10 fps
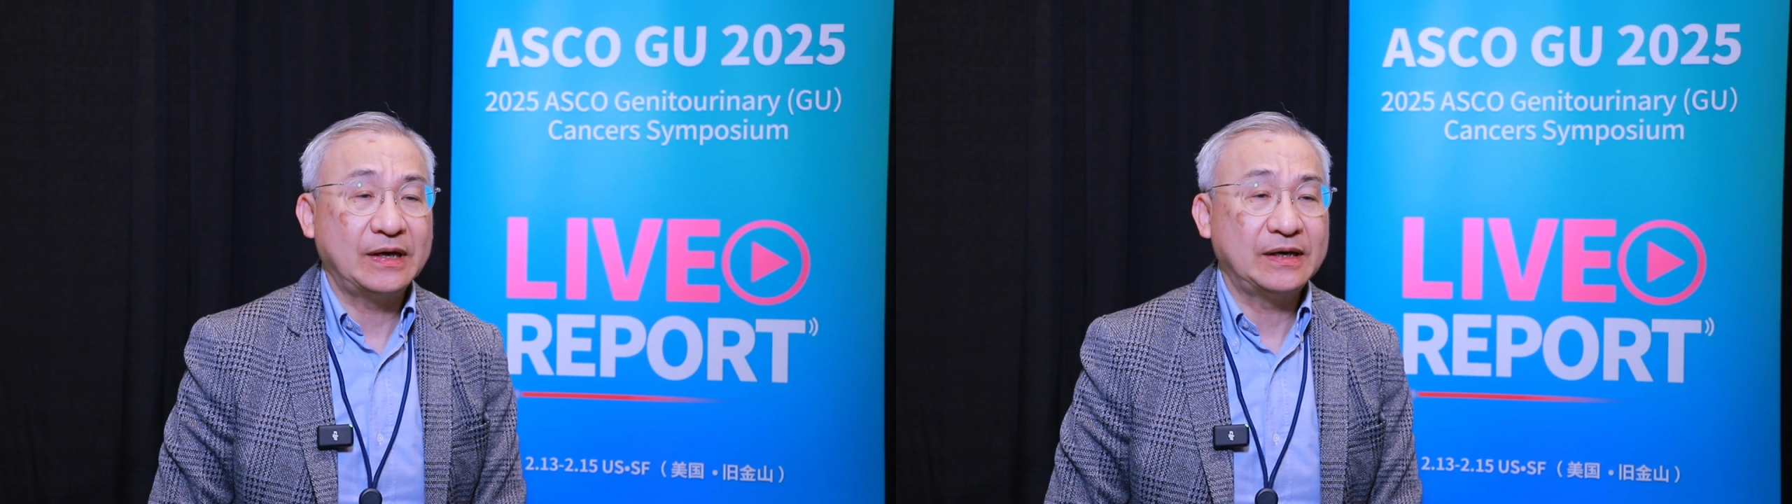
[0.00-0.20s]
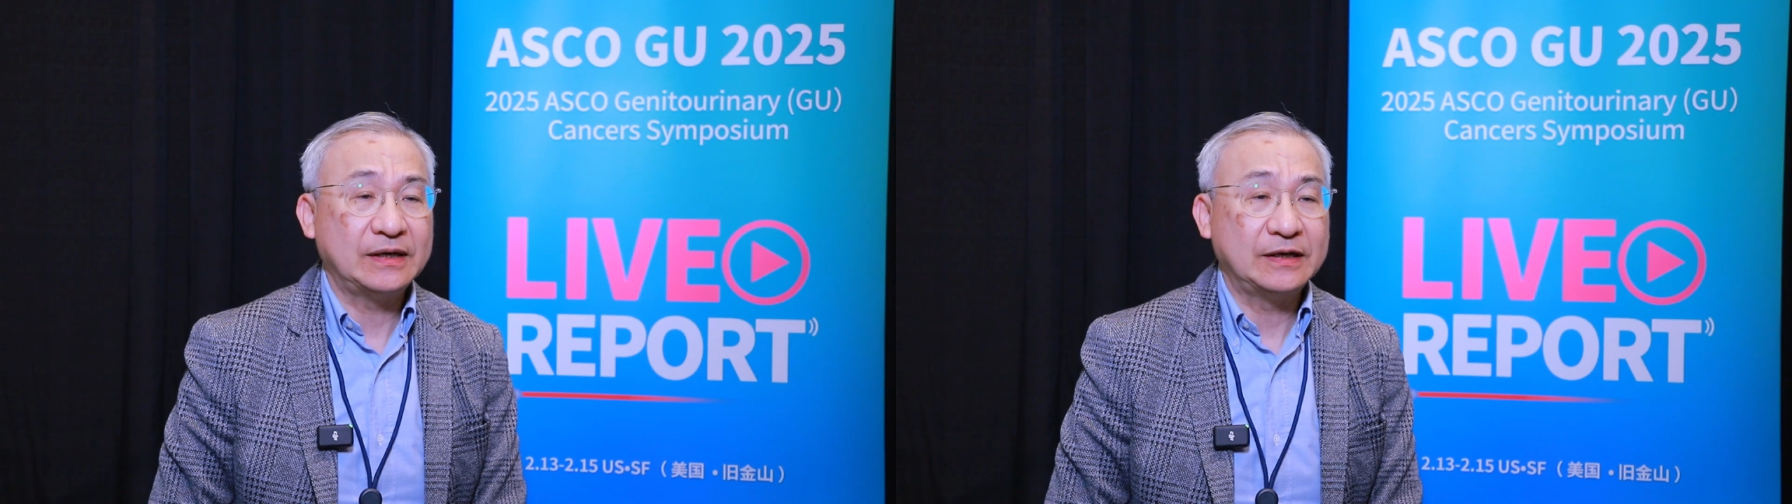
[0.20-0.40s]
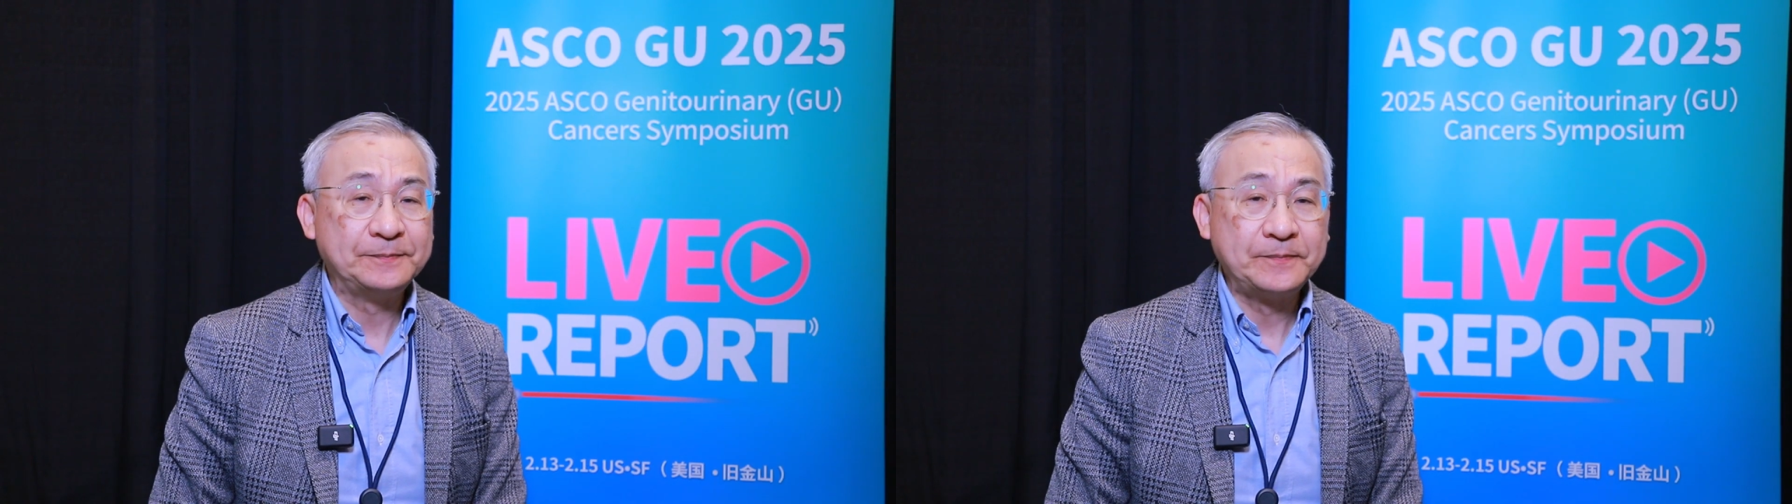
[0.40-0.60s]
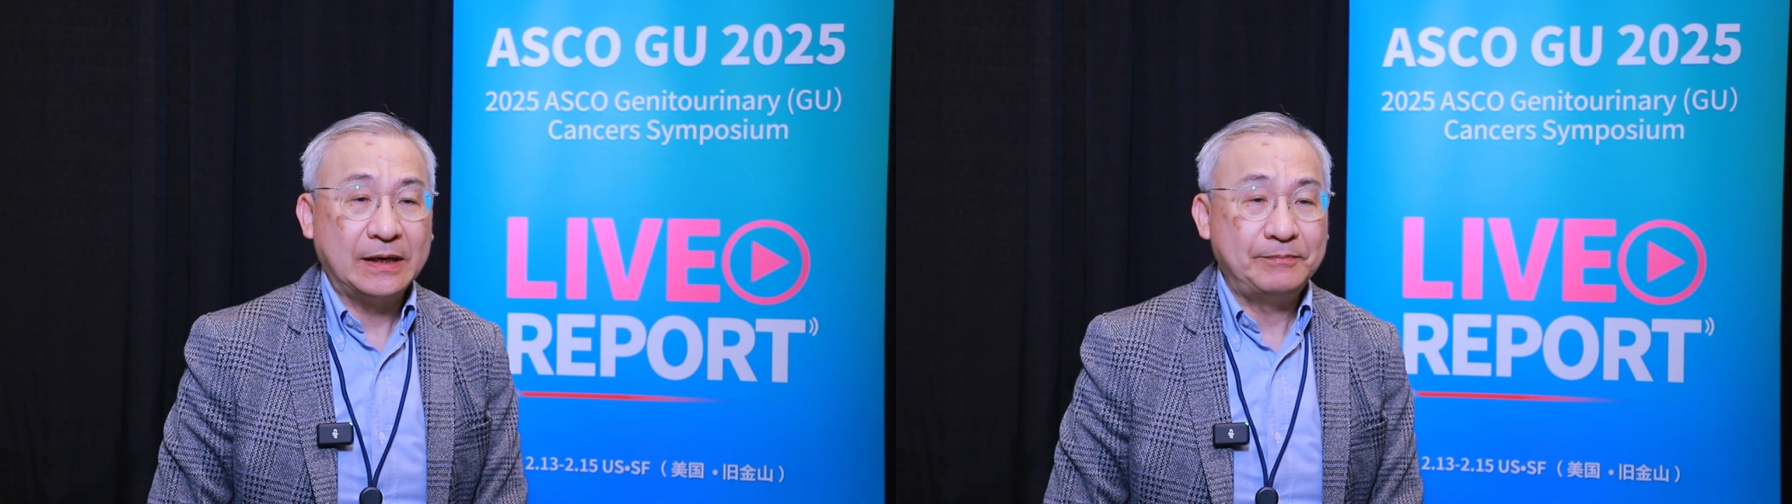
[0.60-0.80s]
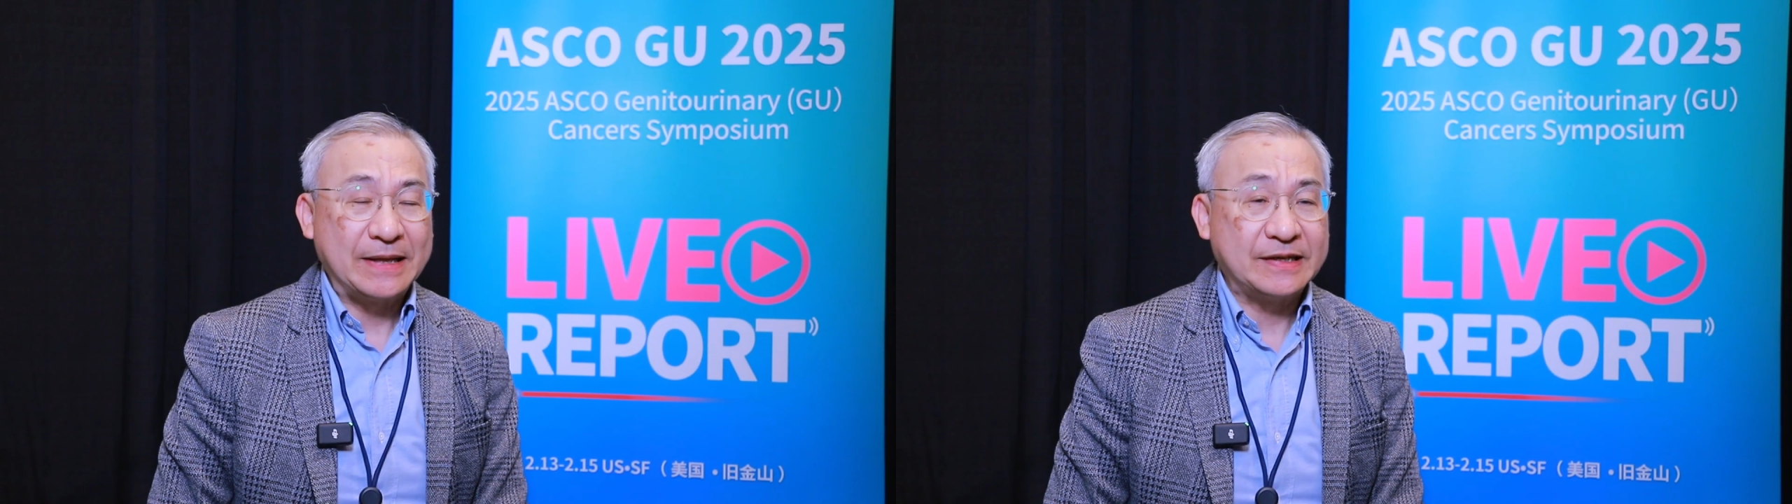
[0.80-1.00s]

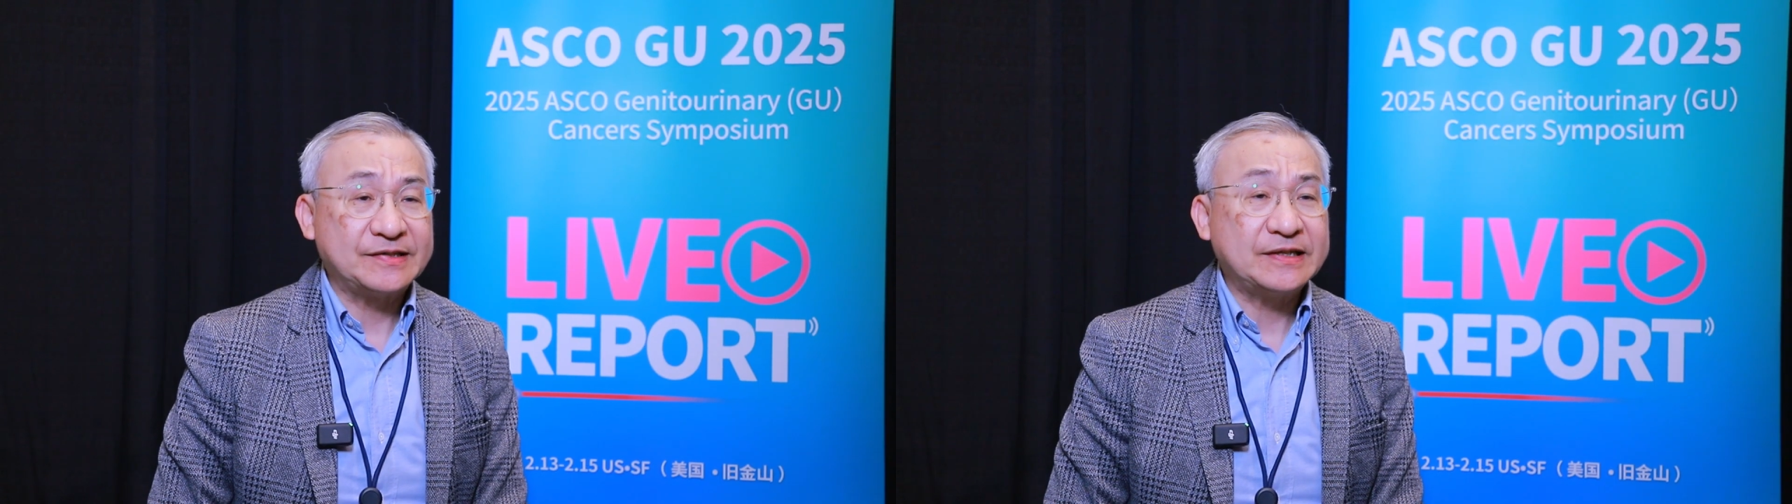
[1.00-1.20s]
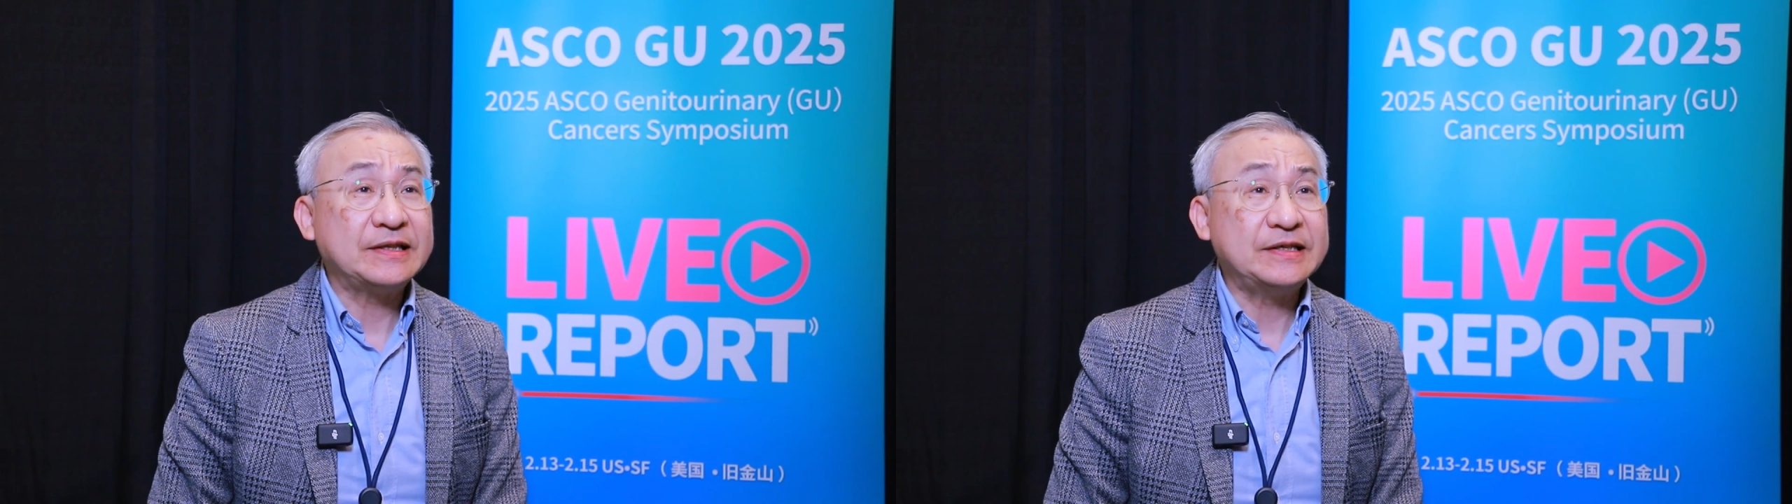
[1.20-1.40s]
metastatic